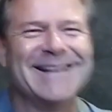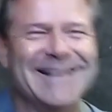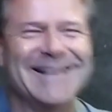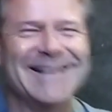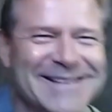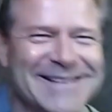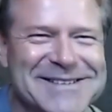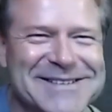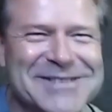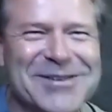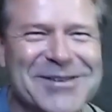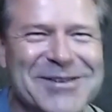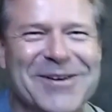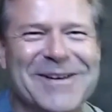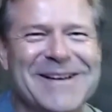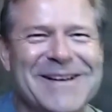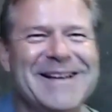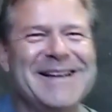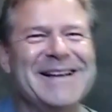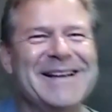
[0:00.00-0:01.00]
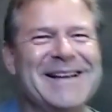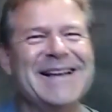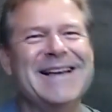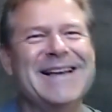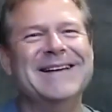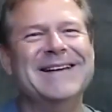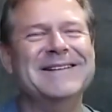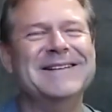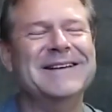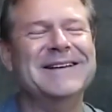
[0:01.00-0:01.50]
So, so
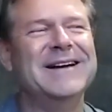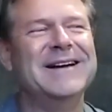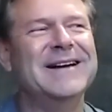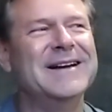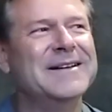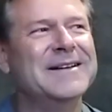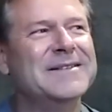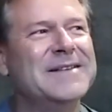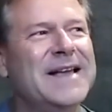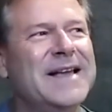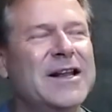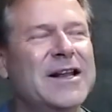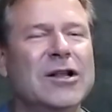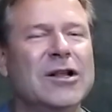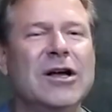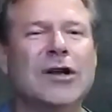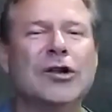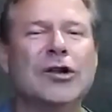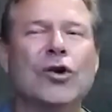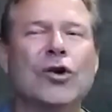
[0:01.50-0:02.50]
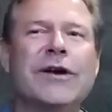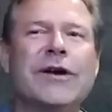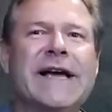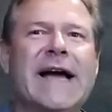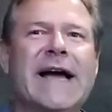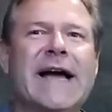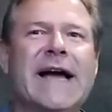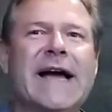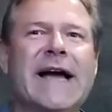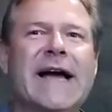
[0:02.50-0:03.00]
and uh, and a, a,
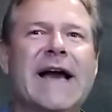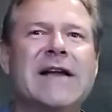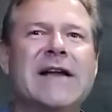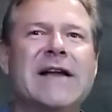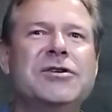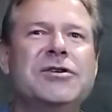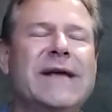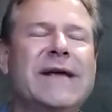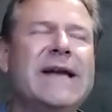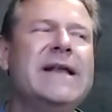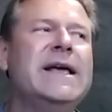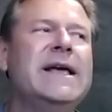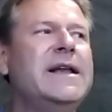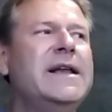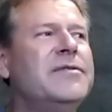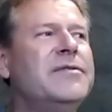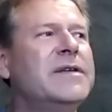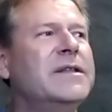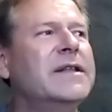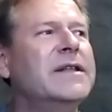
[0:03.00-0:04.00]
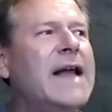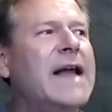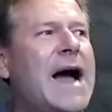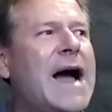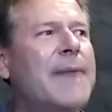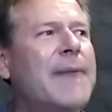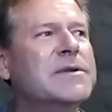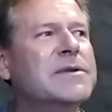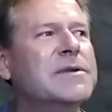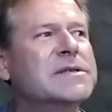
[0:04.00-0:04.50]
learning attitude. Any anything that
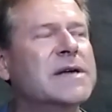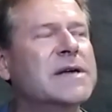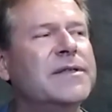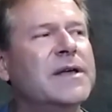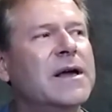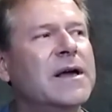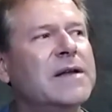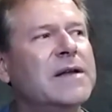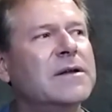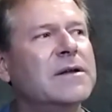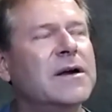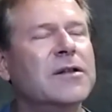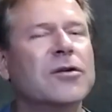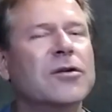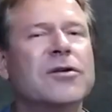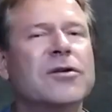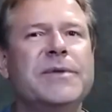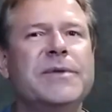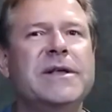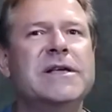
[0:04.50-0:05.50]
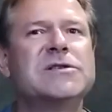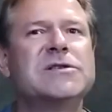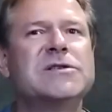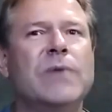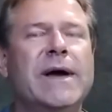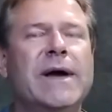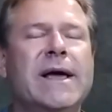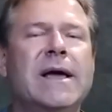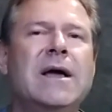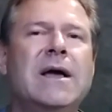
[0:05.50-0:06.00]
happens, I think I, I learned to be this
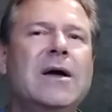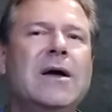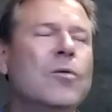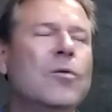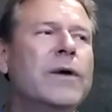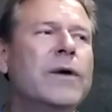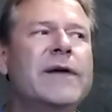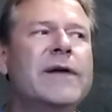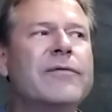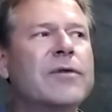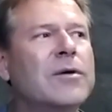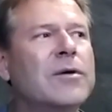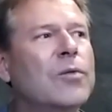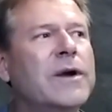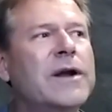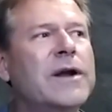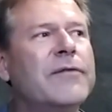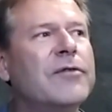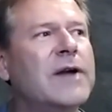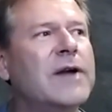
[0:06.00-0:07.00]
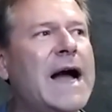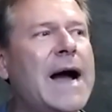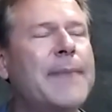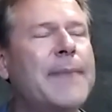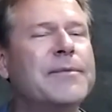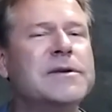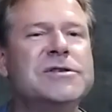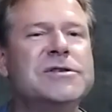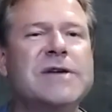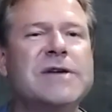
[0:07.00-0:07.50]
way. Whatever whatever
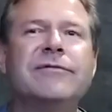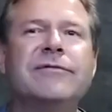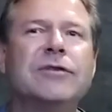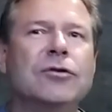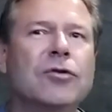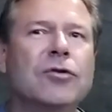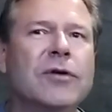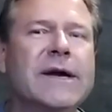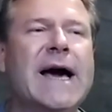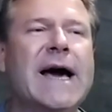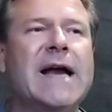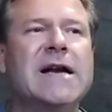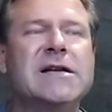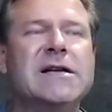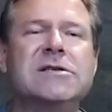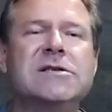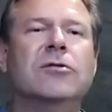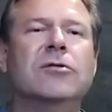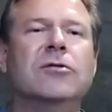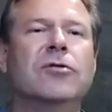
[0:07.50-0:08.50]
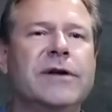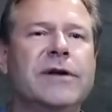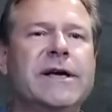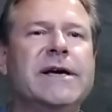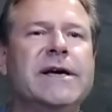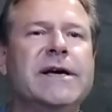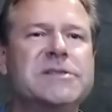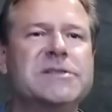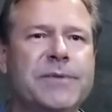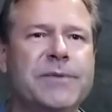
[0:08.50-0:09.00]
happens, you have to look at it as a
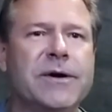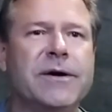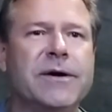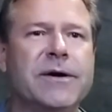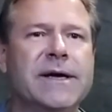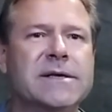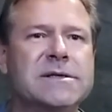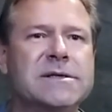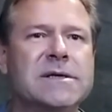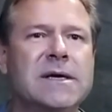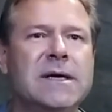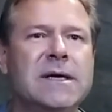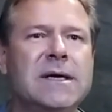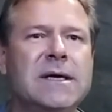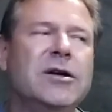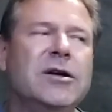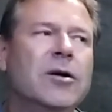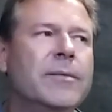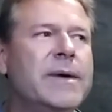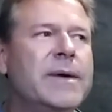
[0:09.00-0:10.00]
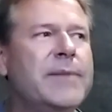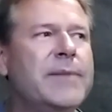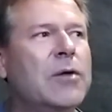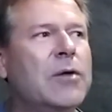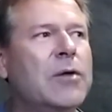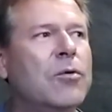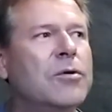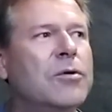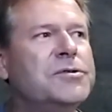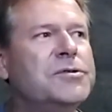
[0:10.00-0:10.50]
learning experience. You know, maybe I
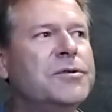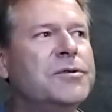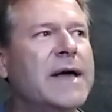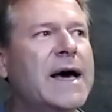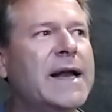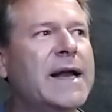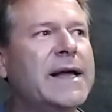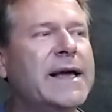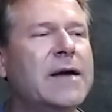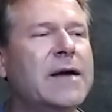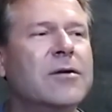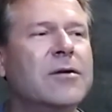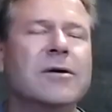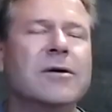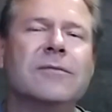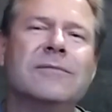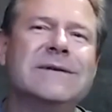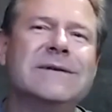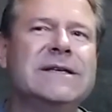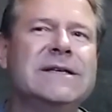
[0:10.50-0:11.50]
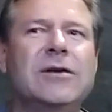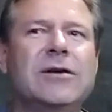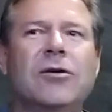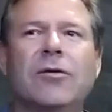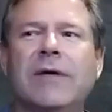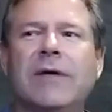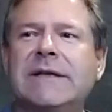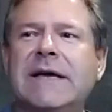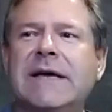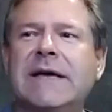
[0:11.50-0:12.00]
won't do that again, or well, you know
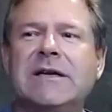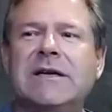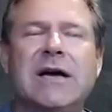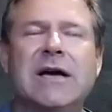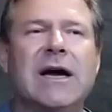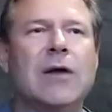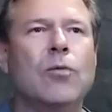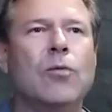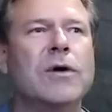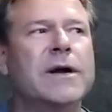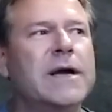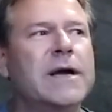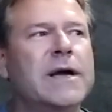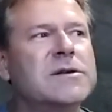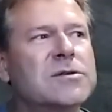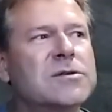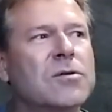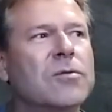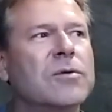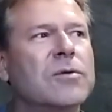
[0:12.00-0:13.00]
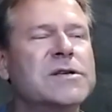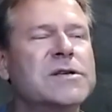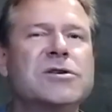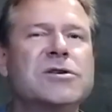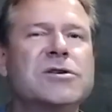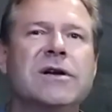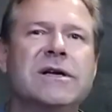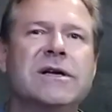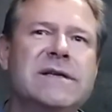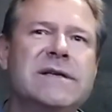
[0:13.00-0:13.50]
what, that didn't kind of work out. So we're
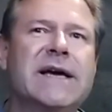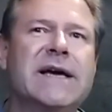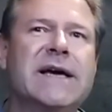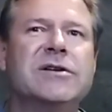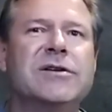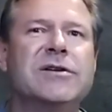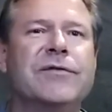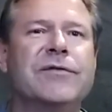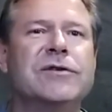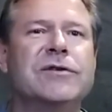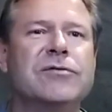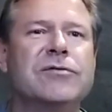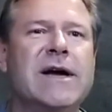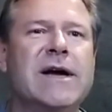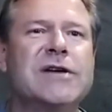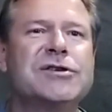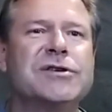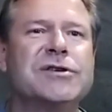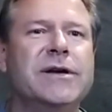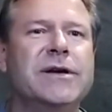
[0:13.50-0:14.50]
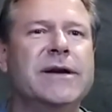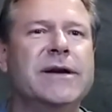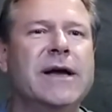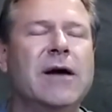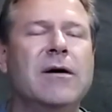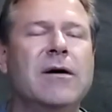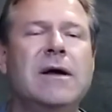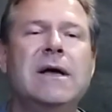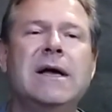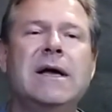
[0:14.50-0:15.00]
just going to take a different direction here
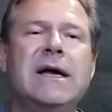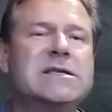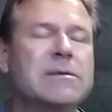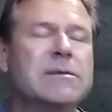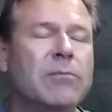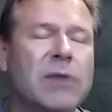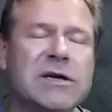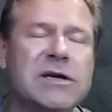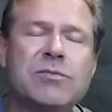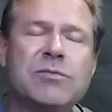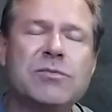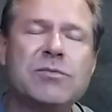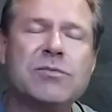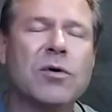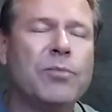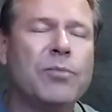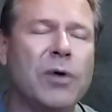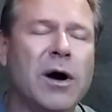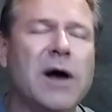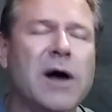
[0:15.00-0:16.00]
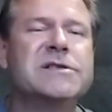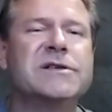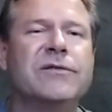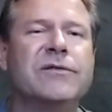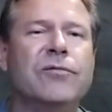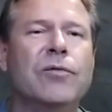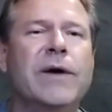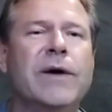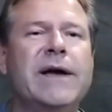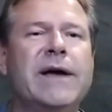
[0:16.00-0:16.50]
now. It's a much more
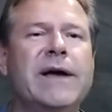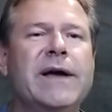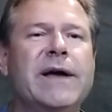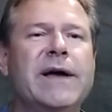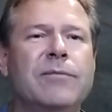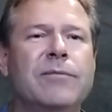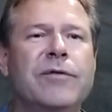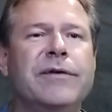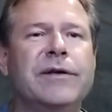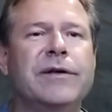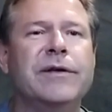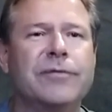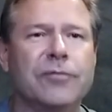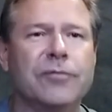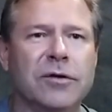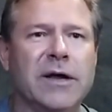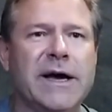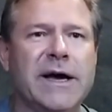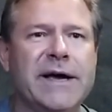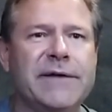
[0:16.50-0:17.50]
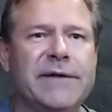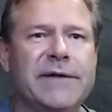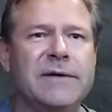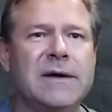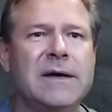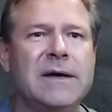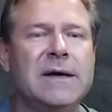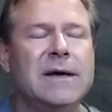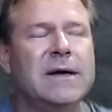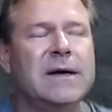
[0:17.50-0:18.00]
positive way of moving through life
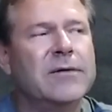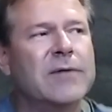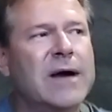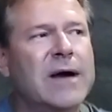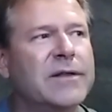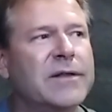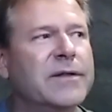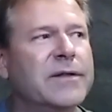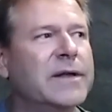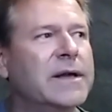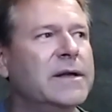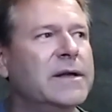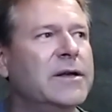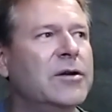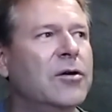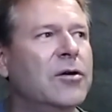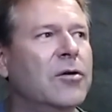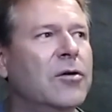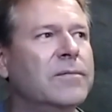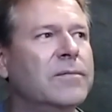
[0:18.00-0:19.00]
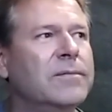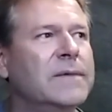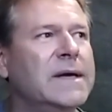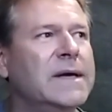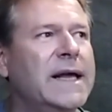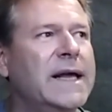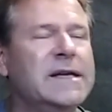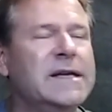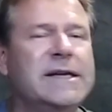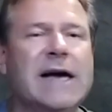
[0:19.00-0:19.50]
rather than you know
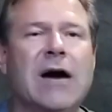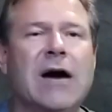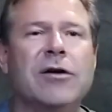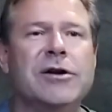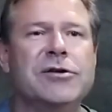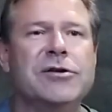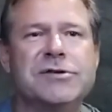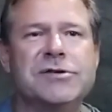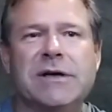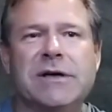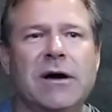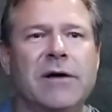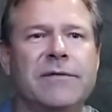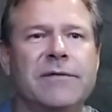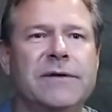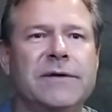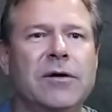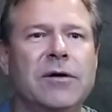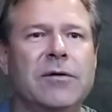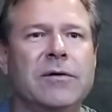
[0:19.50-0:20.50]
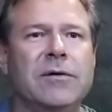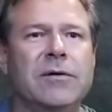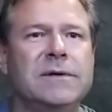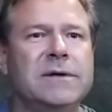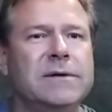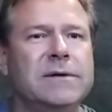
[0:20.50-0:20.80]
getting down on yourself. You know,